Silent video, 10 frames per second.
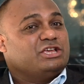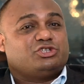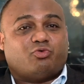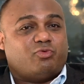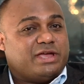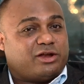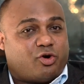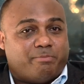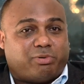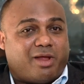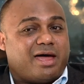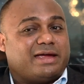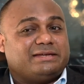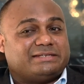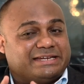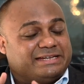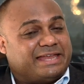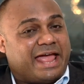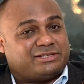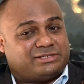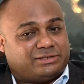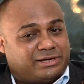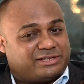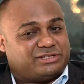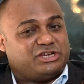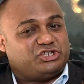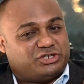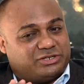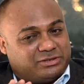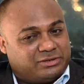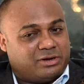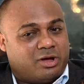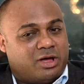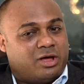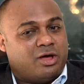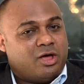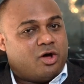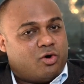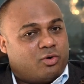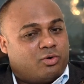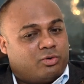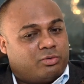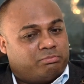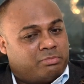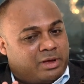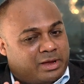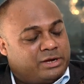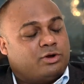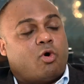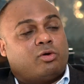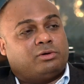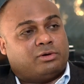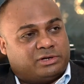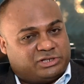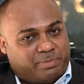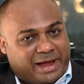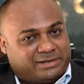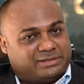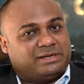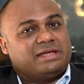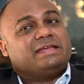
so we are compliant in taxation in all respects.